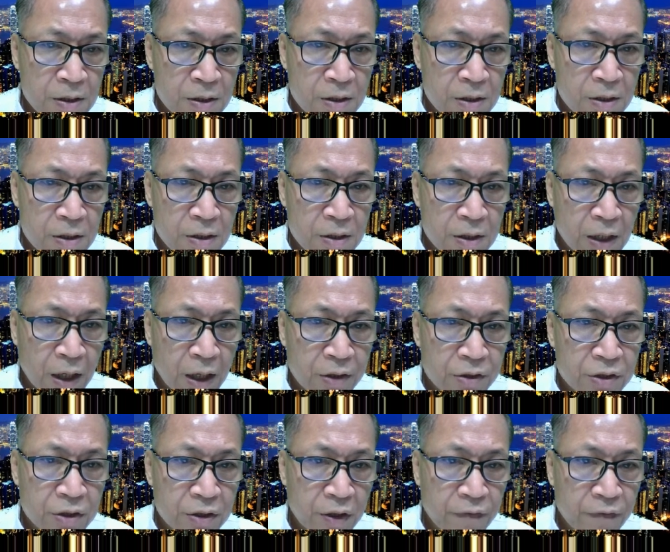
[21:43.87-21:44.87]
Now you see
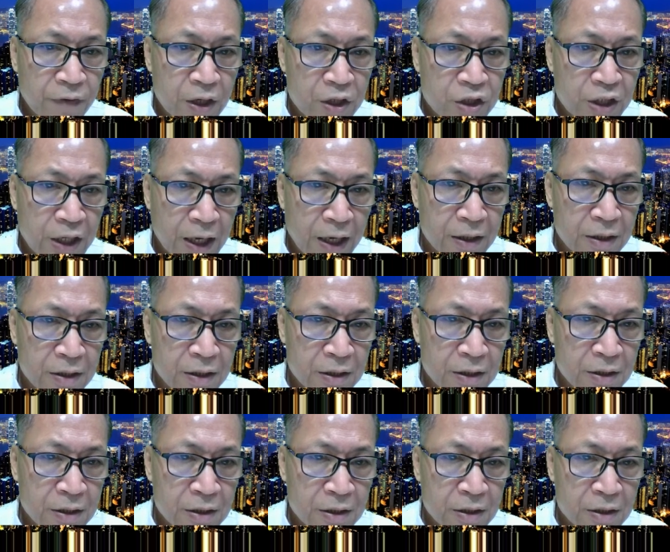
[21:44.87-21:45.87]
the fresh air.
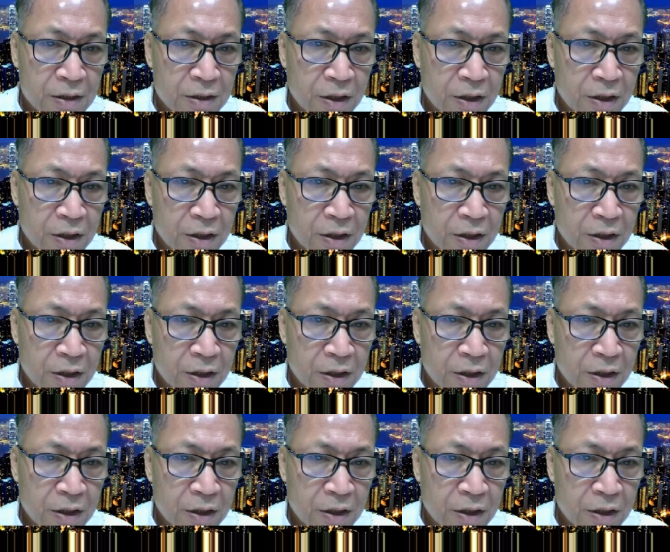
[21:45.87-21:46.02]
The